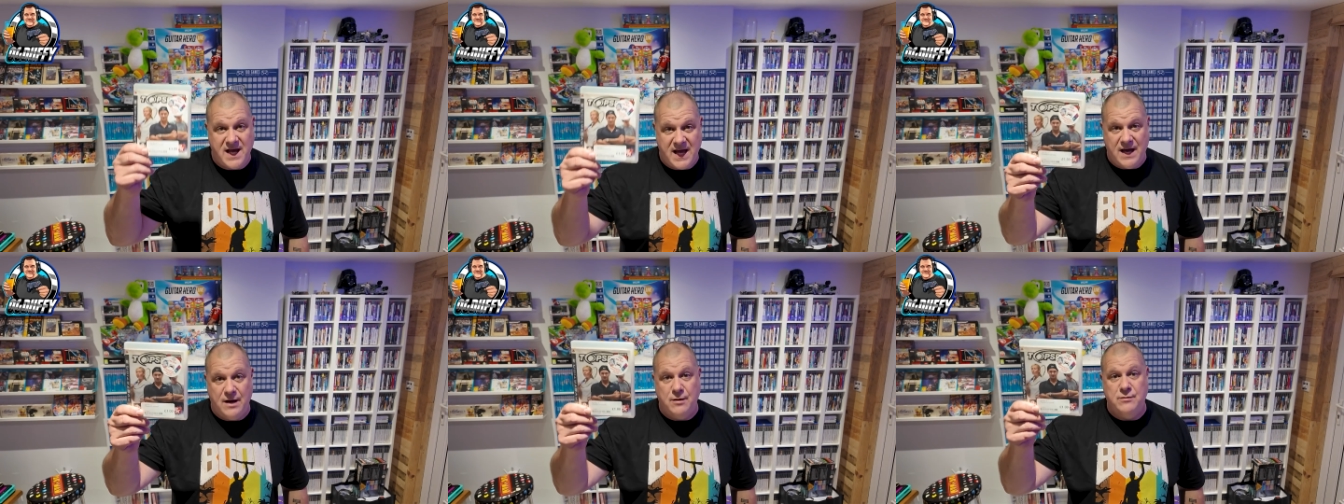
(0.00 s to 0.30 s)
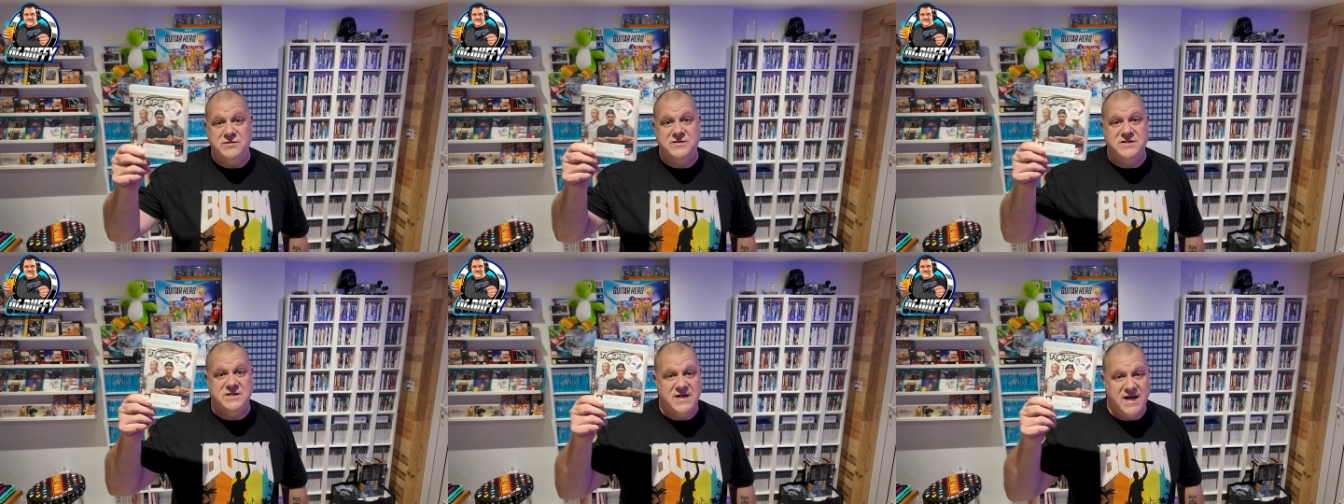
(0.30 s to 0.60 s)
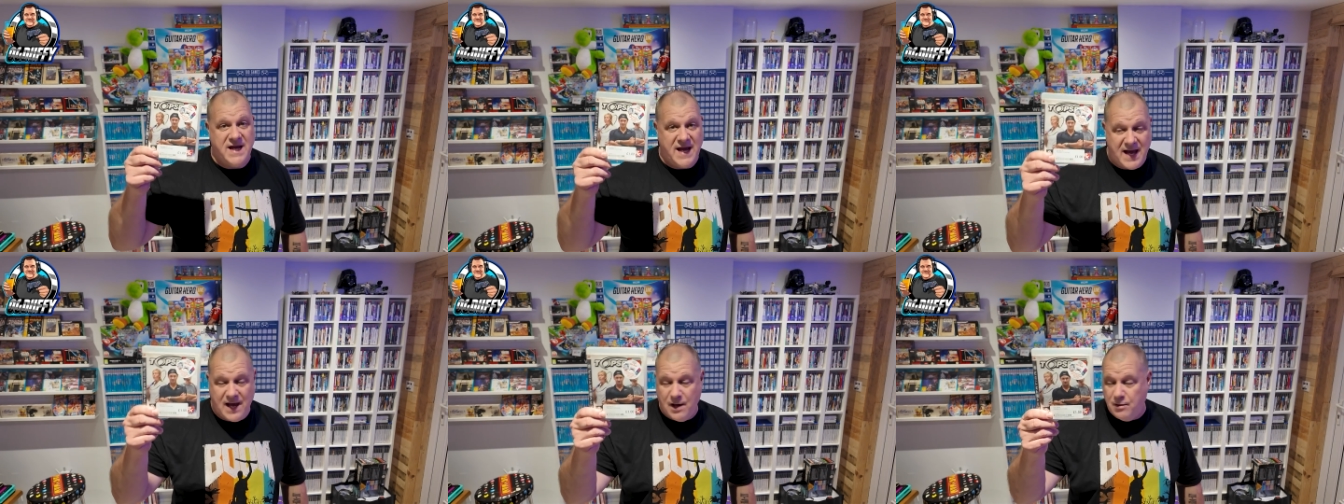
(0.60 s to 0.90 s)
hours and
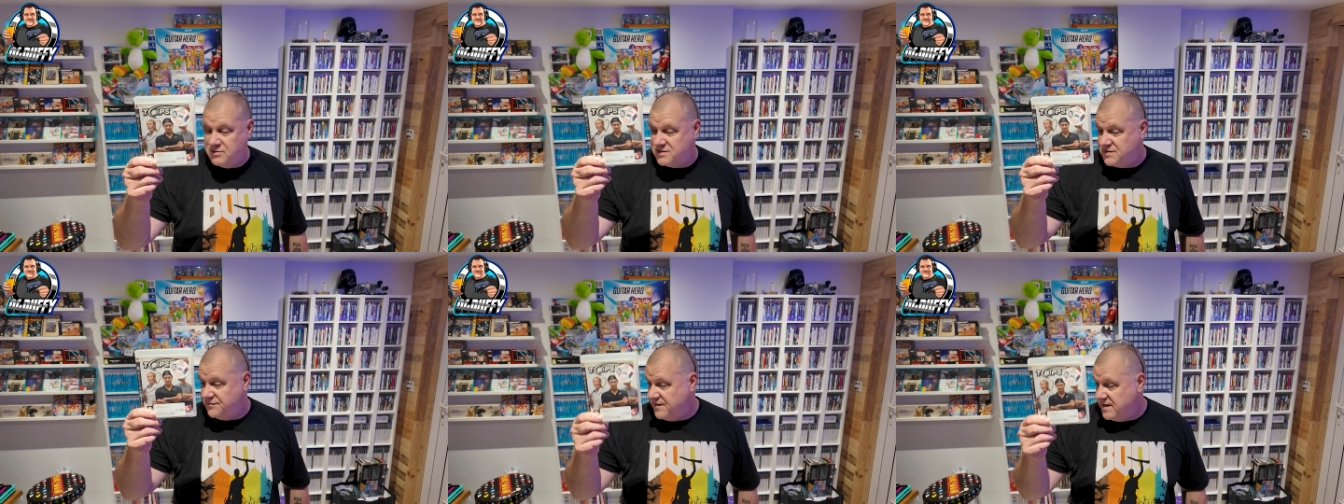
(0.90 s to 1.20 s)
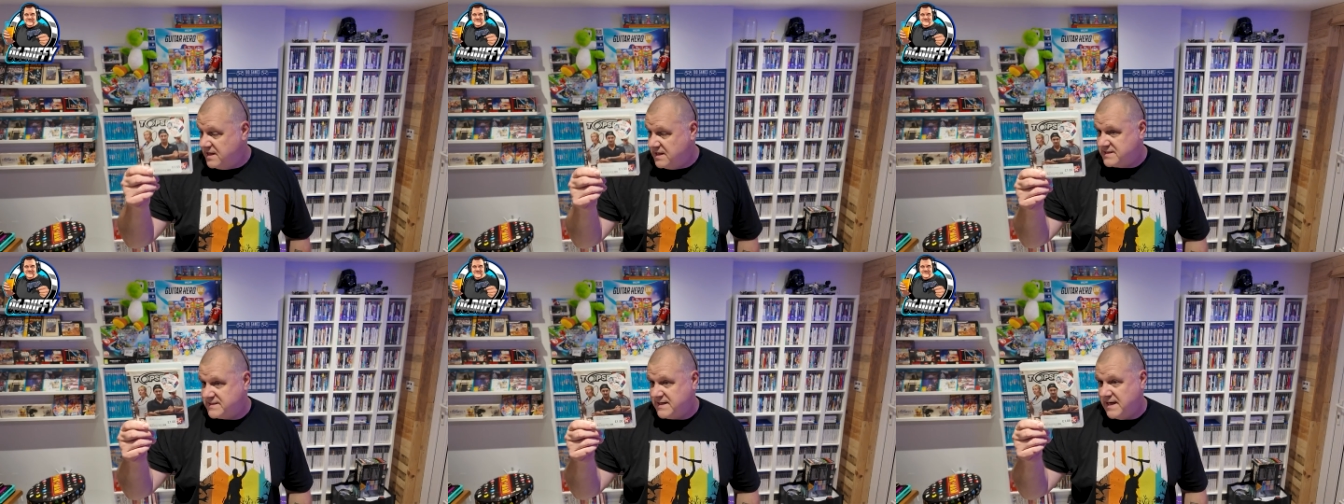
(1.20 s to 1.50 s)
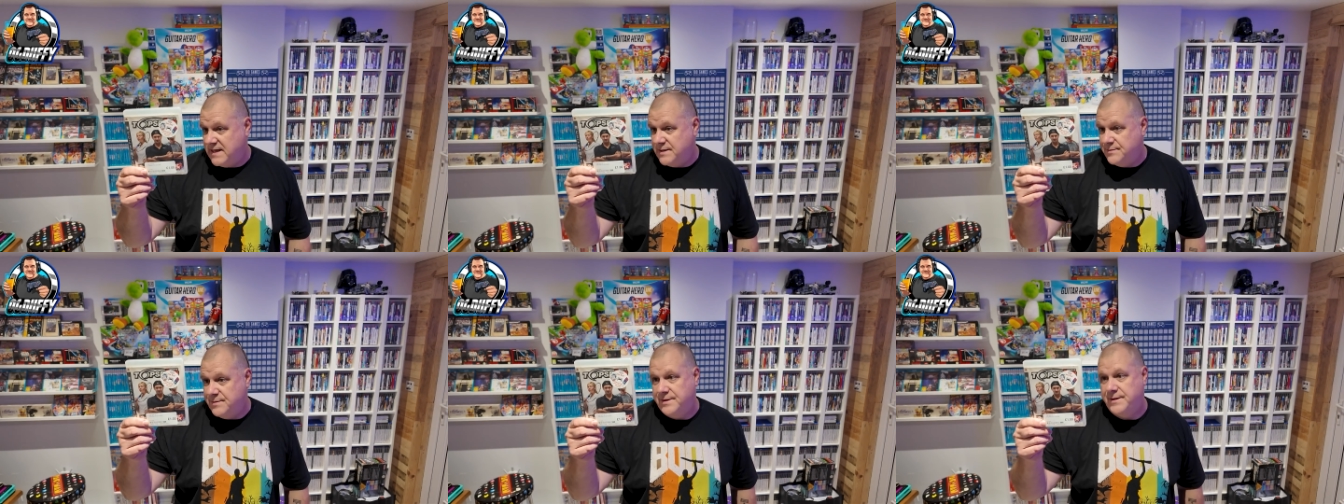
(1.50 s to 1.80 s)
hours of
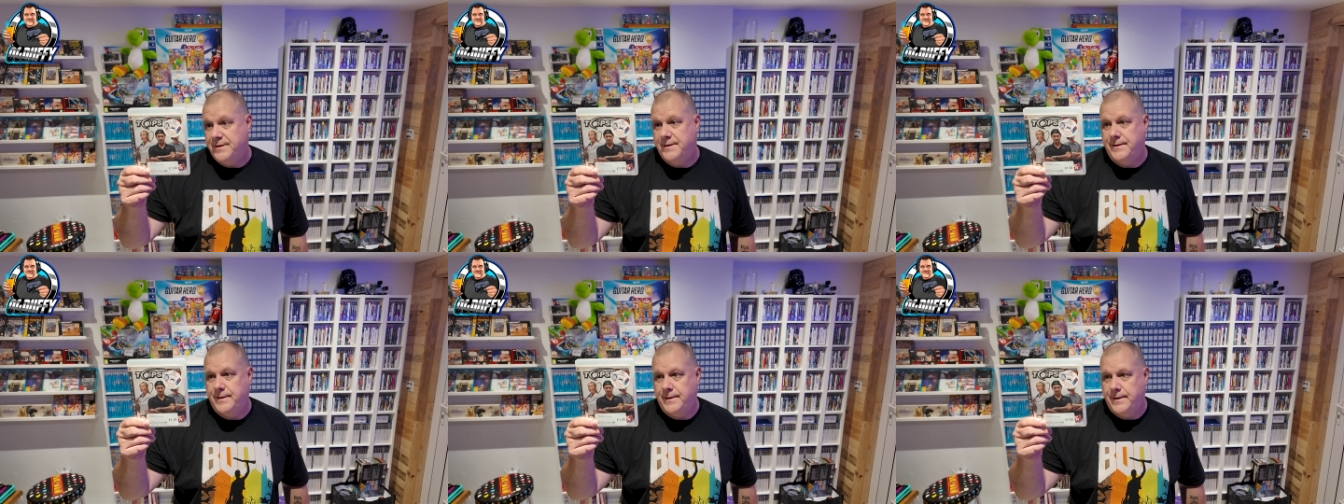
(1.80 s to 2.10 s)
entertainment.